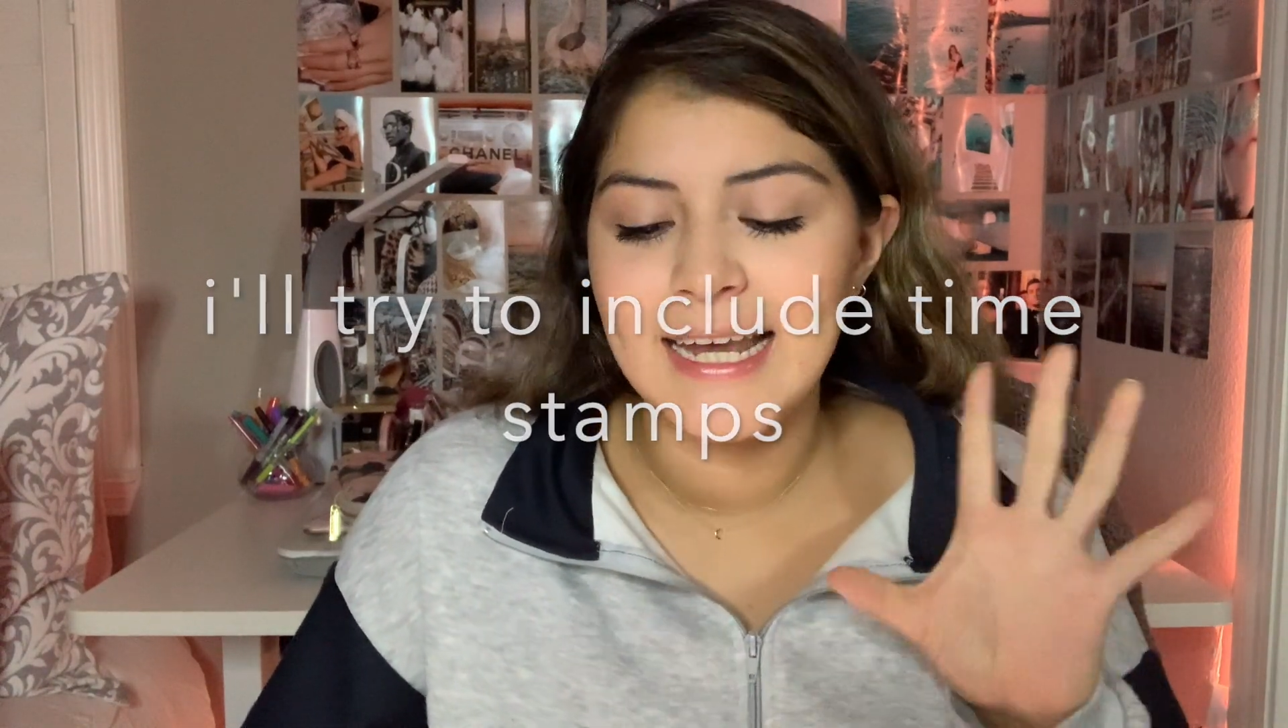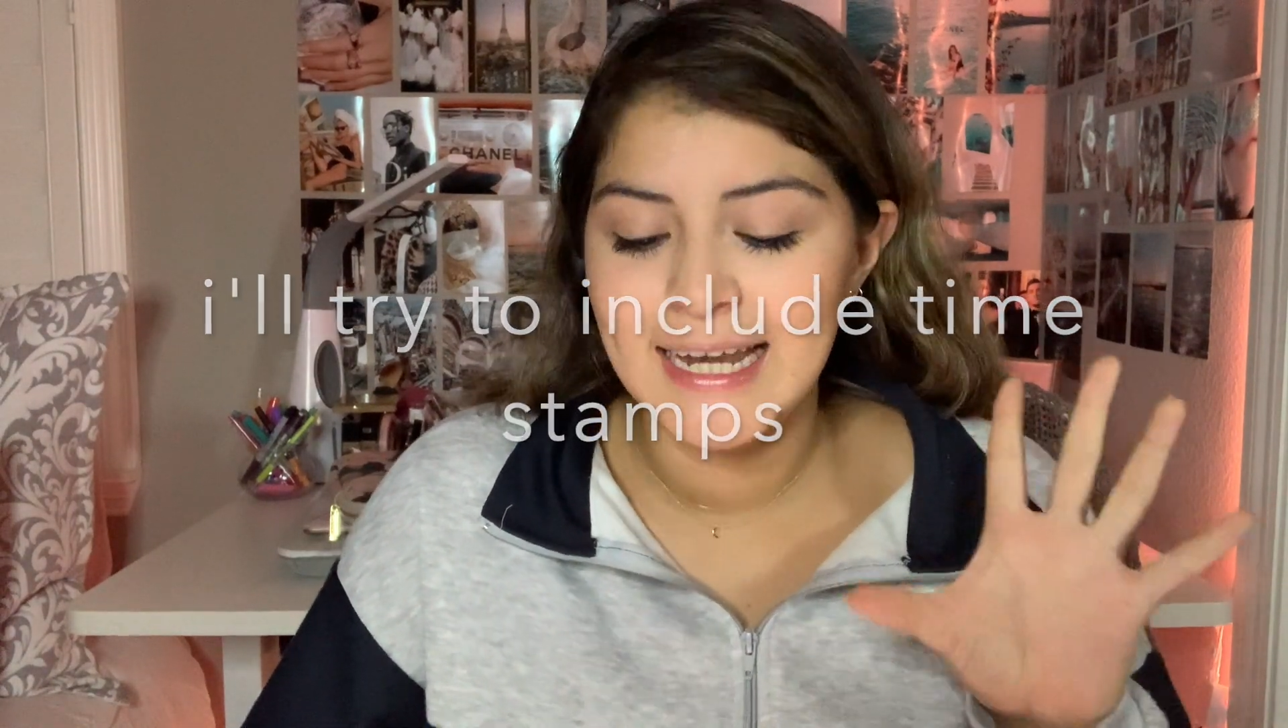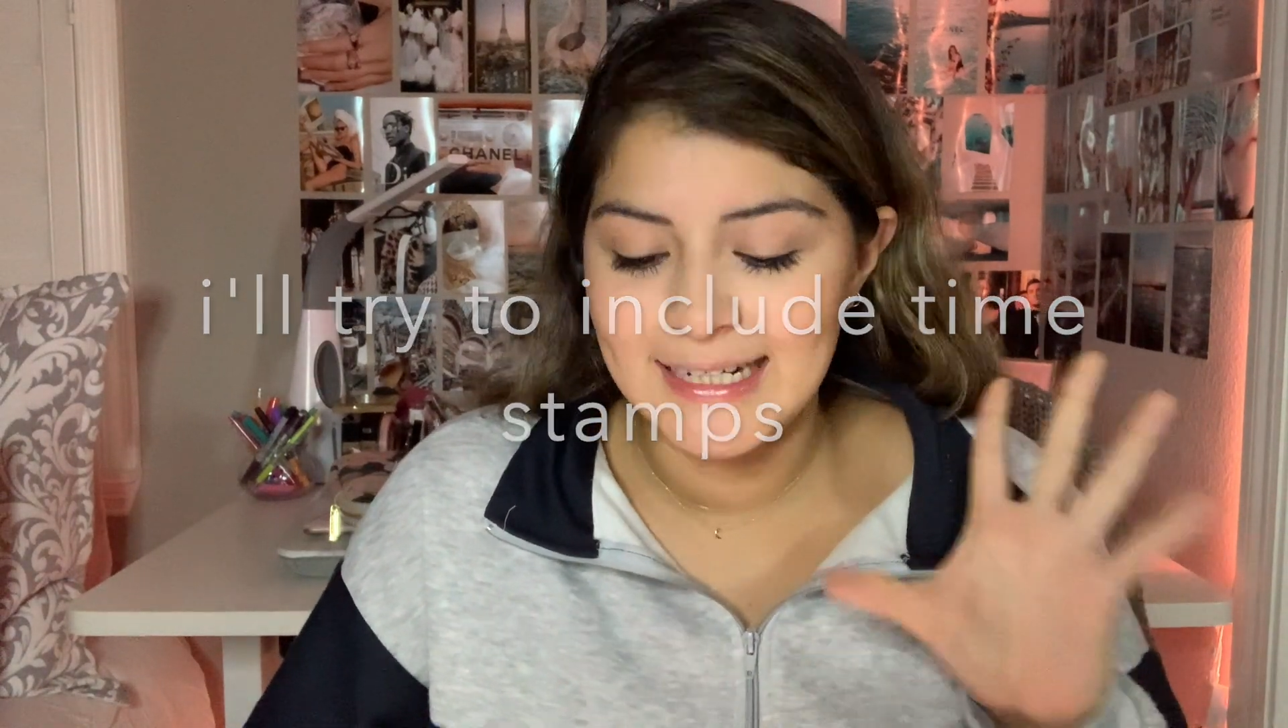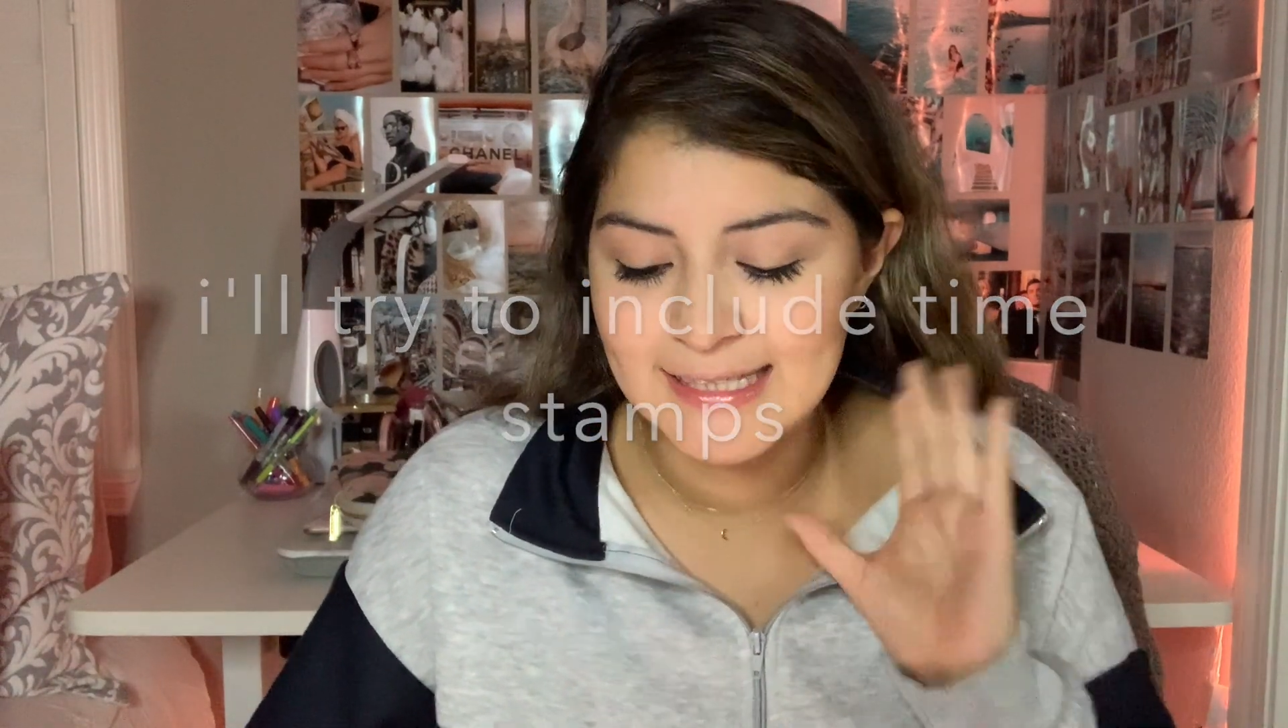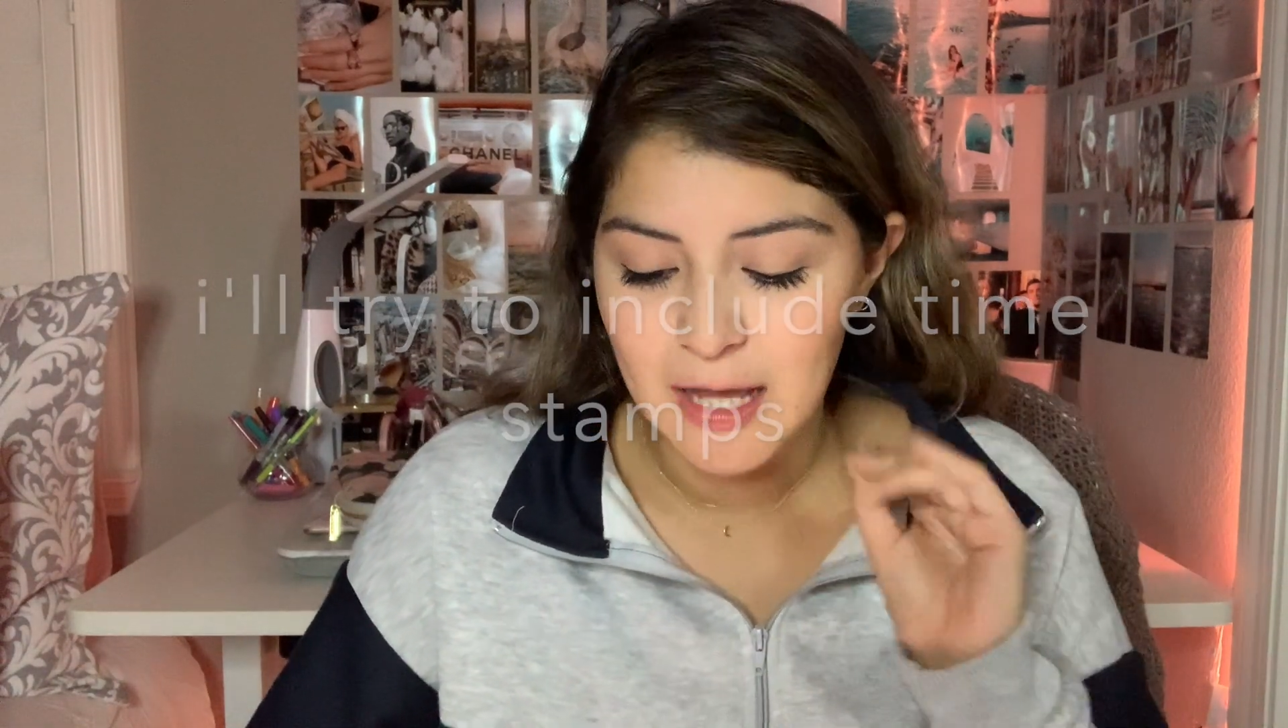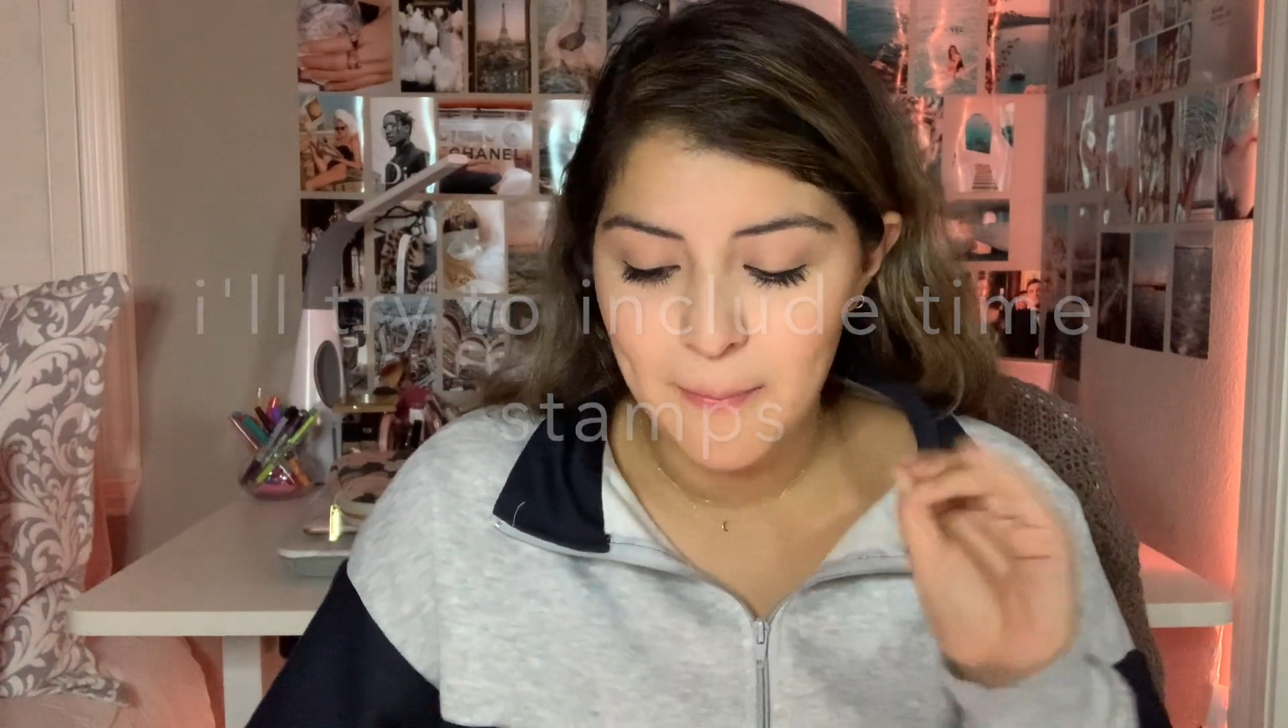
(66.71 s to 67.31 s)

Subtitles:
nice